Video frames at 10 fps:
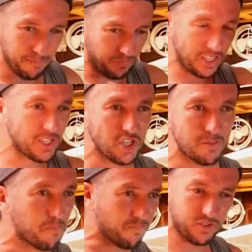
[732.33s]
there's
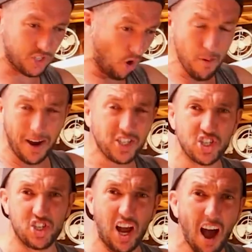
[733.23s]
just so much
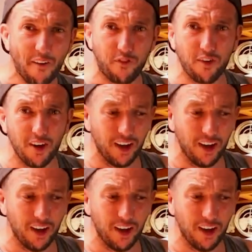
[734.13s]
stuff.